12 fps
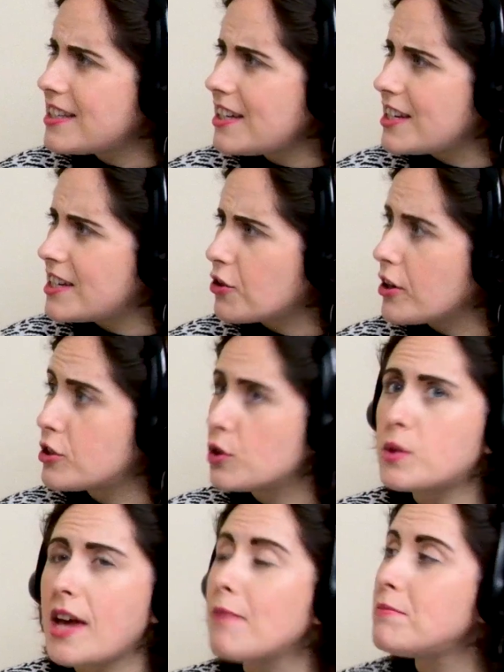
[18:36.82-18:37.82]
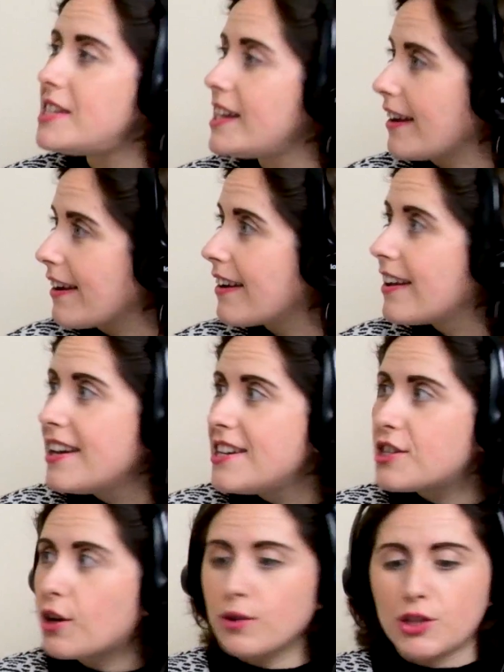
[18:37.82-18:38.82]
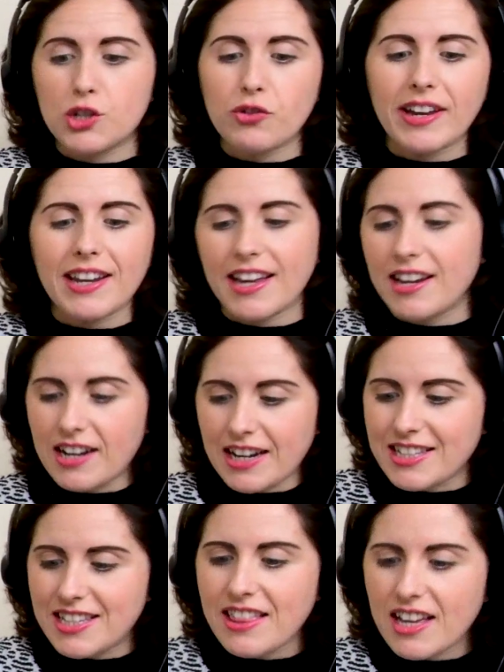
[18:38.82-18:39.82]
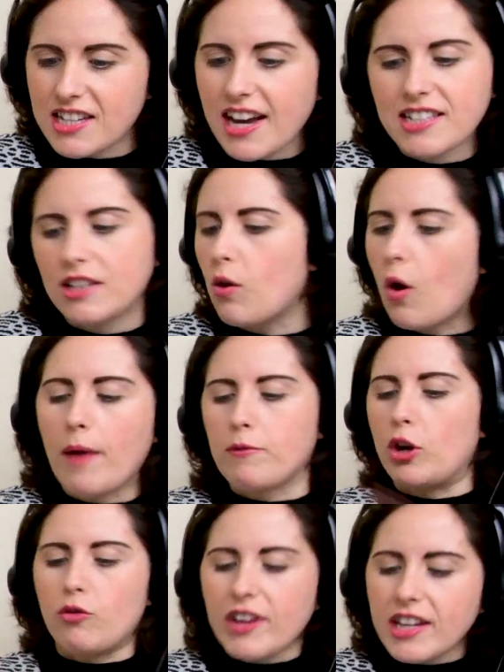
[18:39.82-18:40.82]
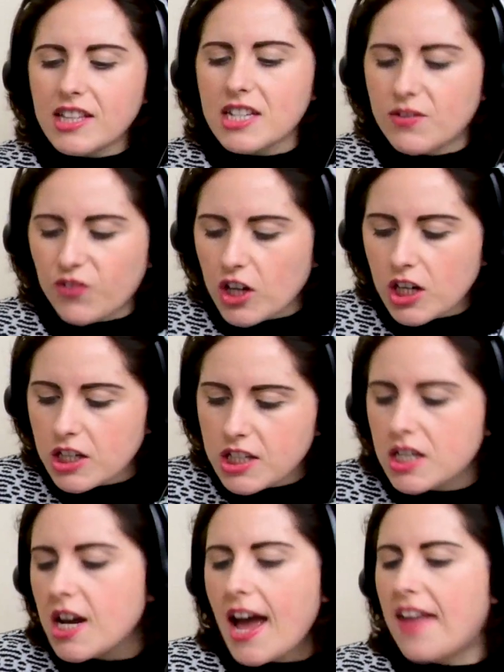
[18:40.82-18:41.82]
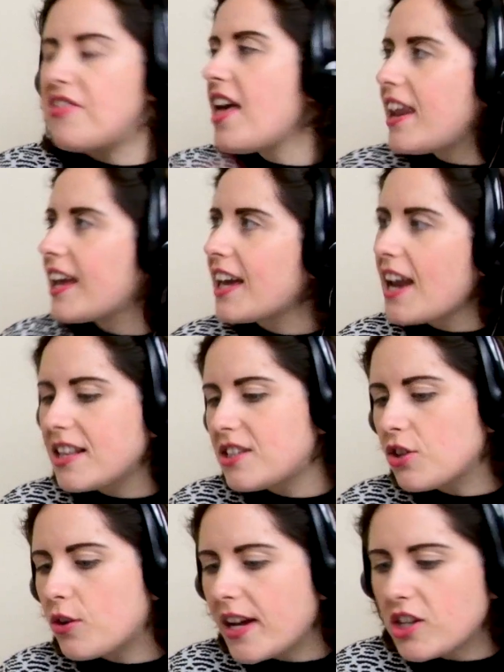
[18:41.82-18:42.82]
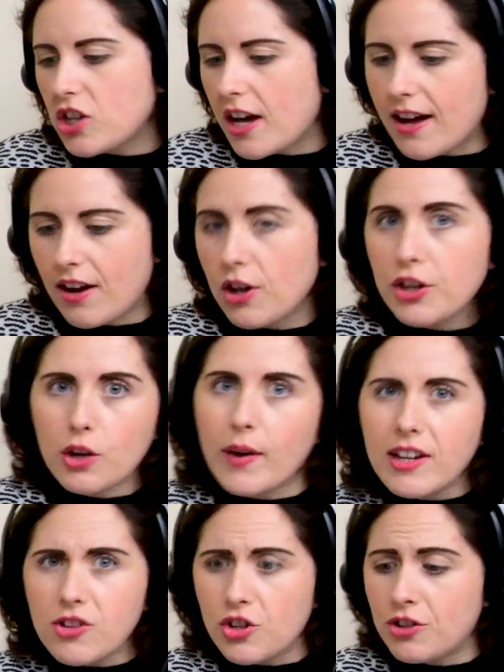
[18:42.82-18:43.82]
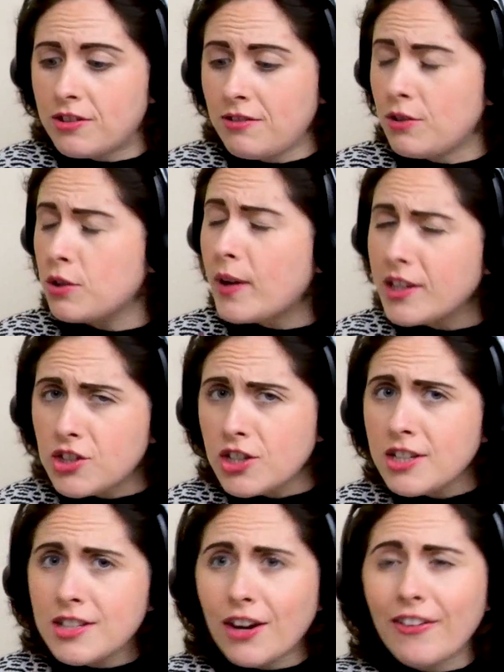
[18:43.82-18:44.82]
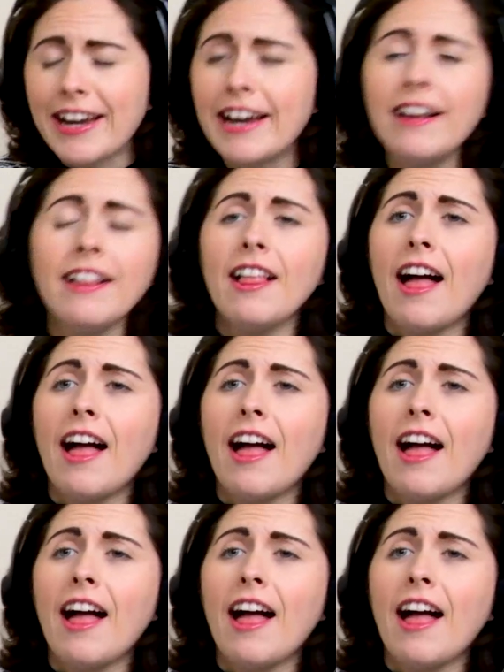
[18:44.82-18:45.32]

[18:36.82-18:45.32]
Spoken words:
isn't it? It's so tempting to go straight in and see that text and go, oh, I'm going to read this first, and then I can answer the question, look at the question, sorry.